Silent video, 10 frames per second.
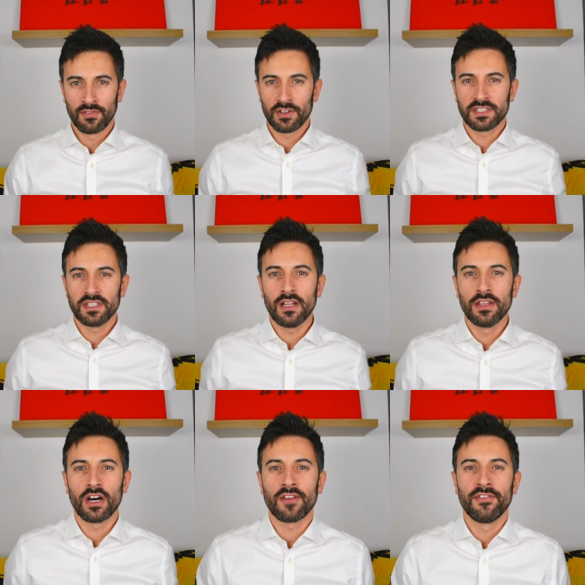If you're still
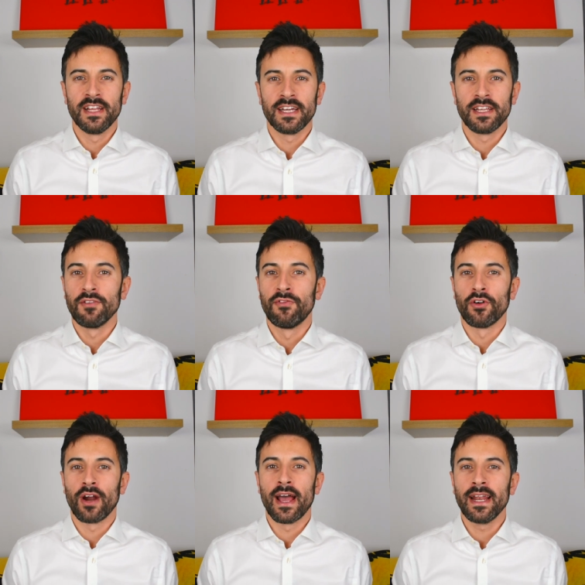not affiliating
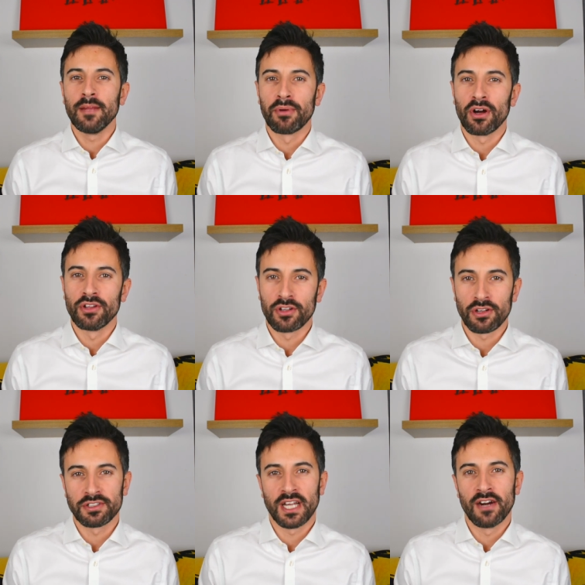for any product
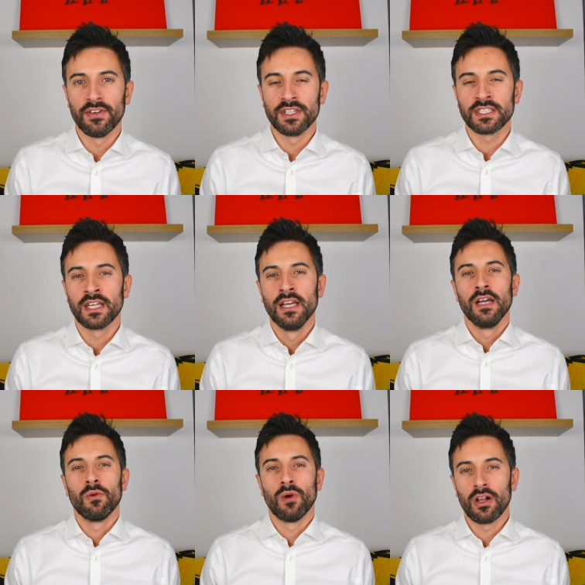or service,
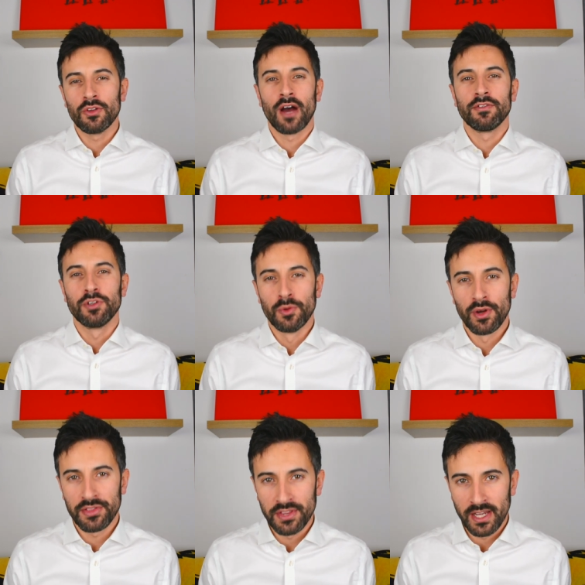well, you have to
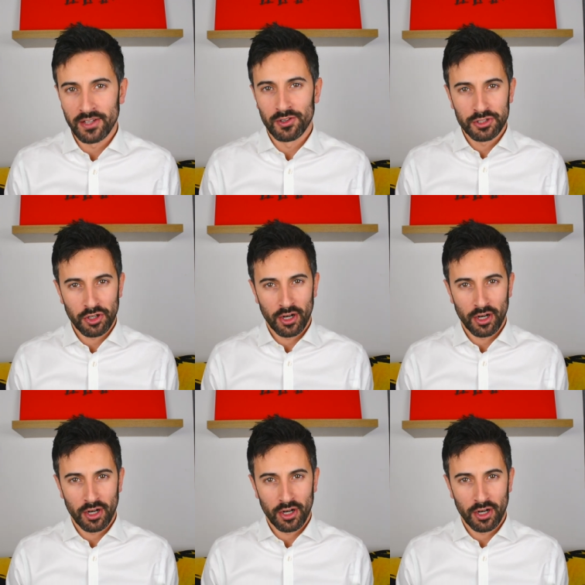rethink your